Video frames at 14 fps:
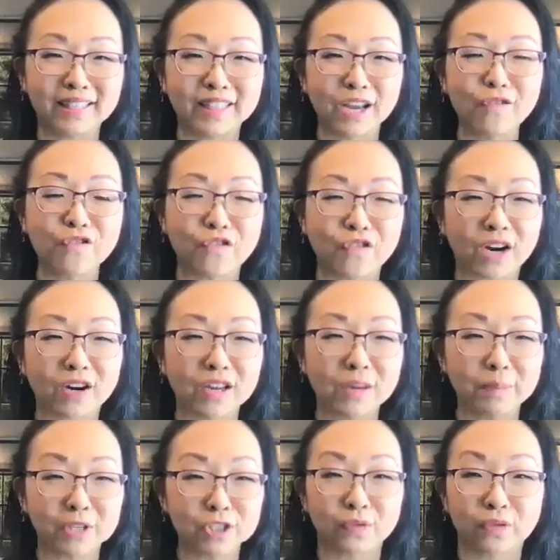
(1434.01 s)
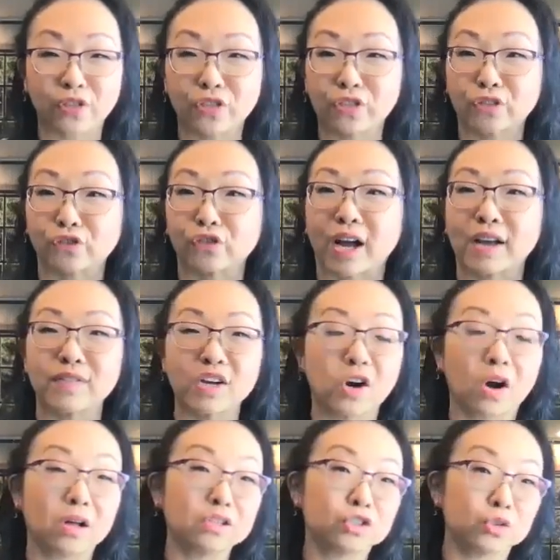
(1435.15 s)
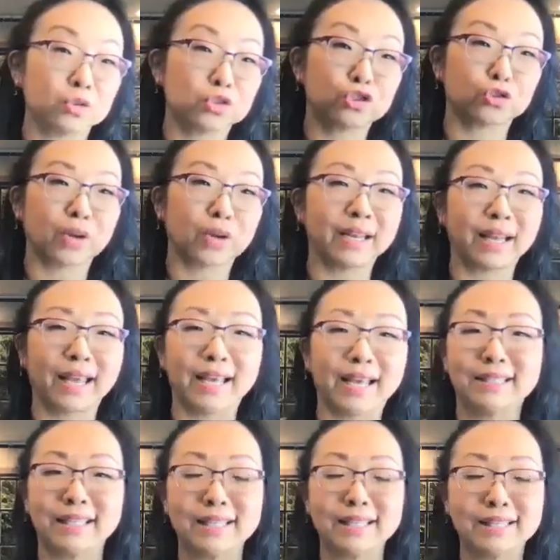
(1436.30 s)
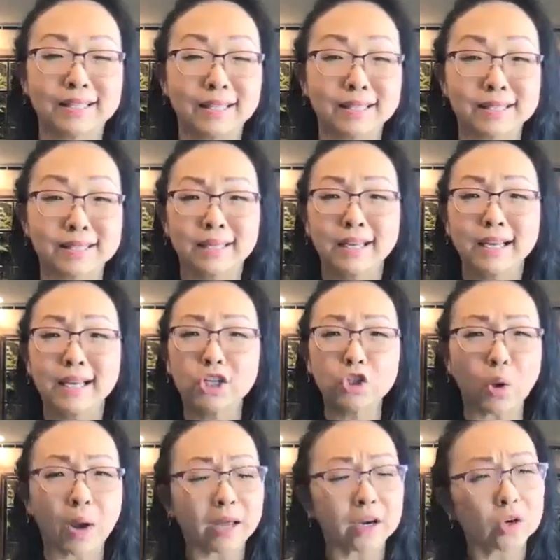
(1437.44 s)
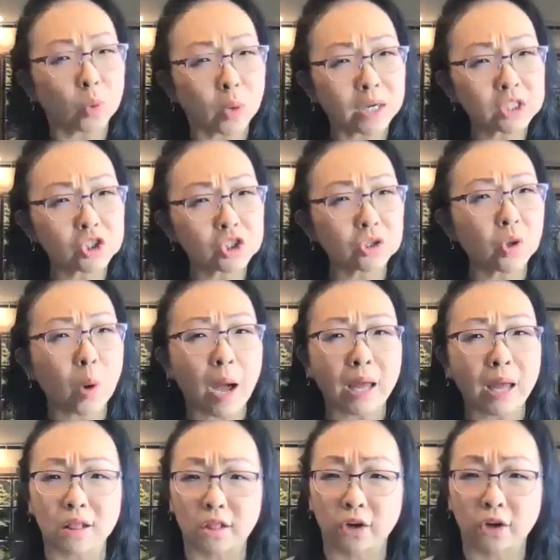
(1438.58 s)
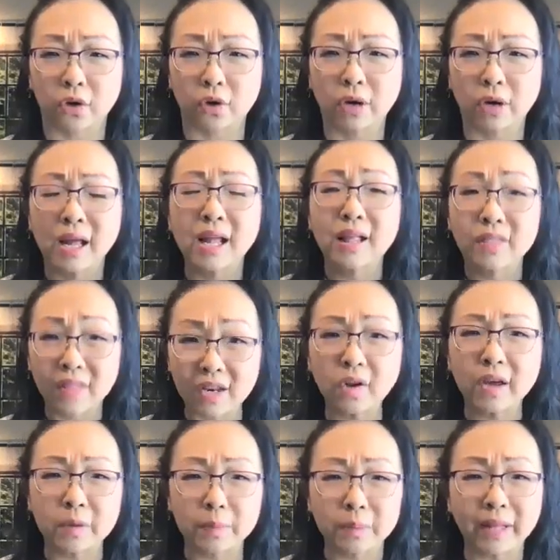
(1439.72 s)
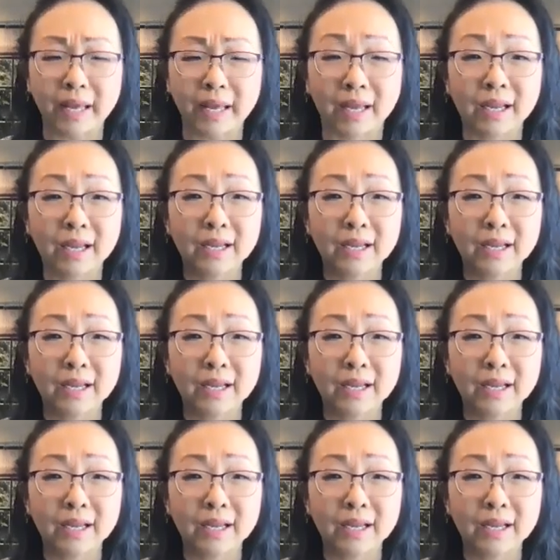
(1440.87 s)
They're very much of a thriving college student. Straight A, Dean's List, know how to question, know how to learn. They know how to play.